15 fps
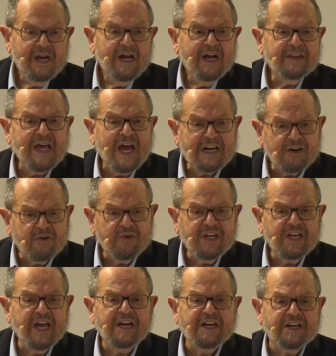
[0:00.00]
And that
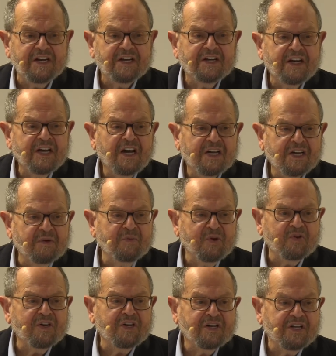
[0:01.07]
created a
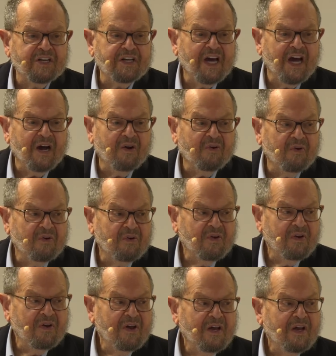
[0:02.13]
community now
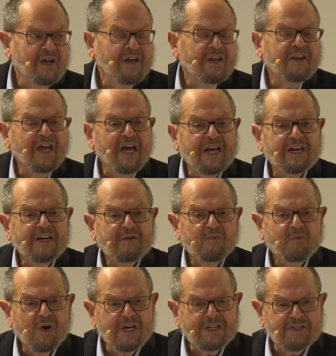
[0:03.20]
that
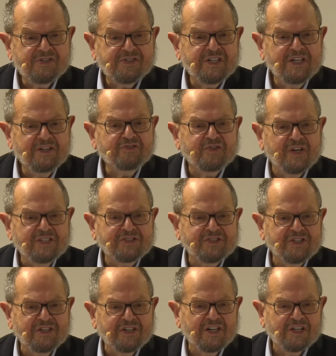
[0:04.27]
was
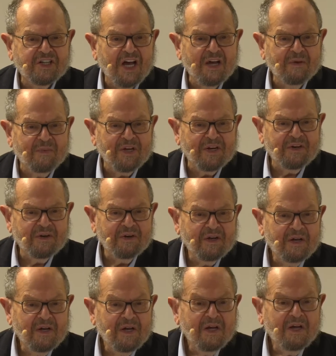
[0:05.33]
interested in climate,
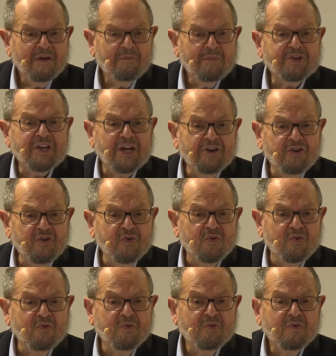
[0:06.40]
but they
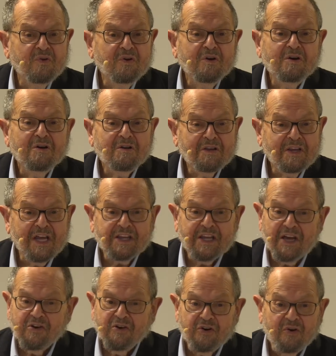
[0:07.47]
knew that
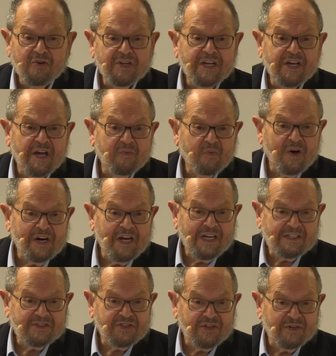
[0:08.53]
they could only get one
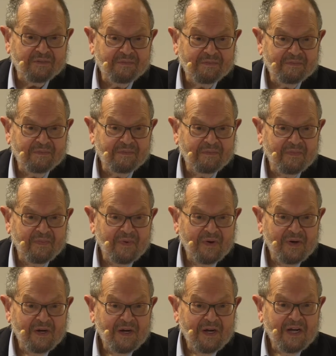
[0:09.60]
answer.
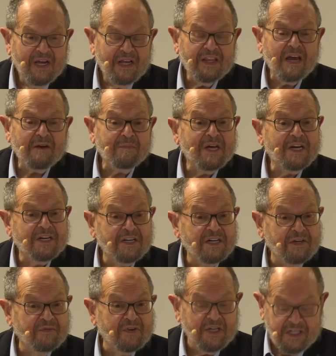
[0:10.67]
And that made it
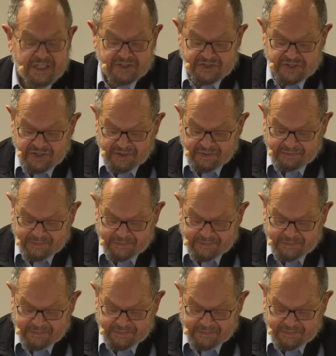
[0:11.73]
even easier.